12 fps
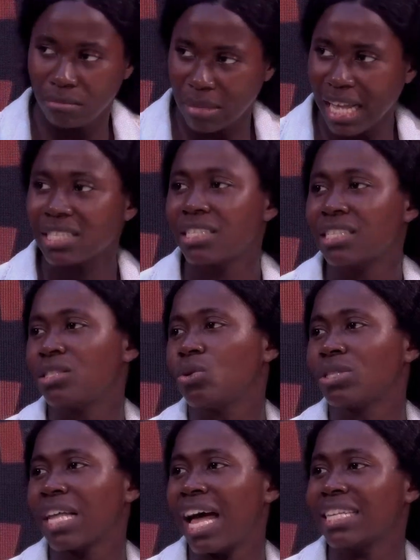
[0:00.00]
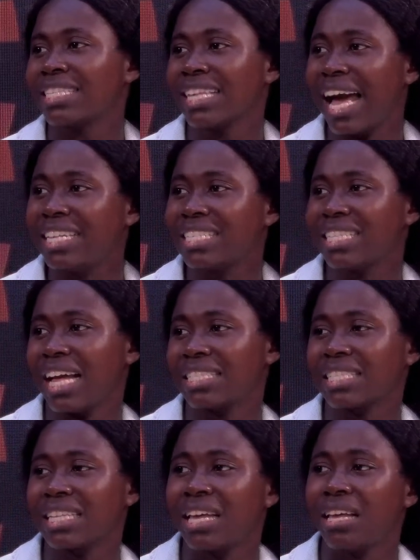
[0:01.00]
Those are signs
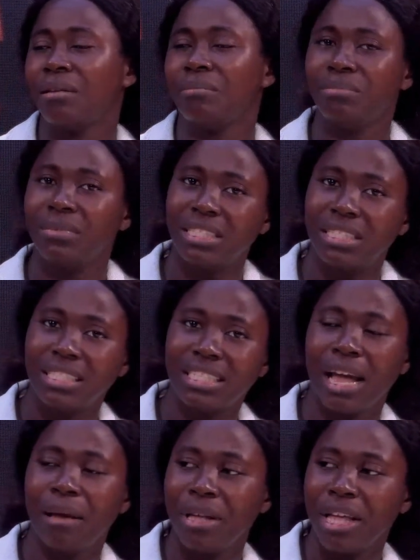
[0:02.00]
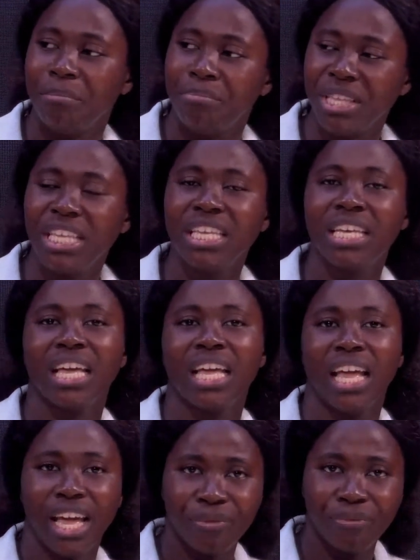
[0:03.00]
that there may be
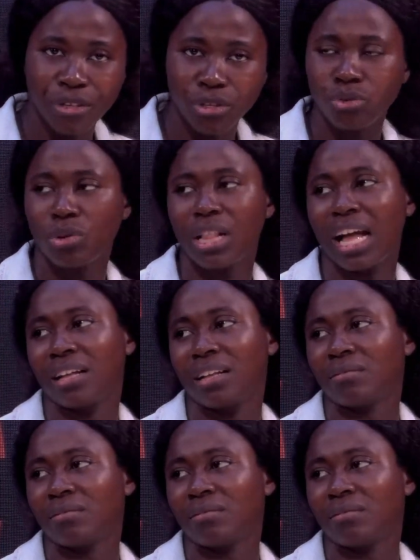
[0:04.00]
a fistula.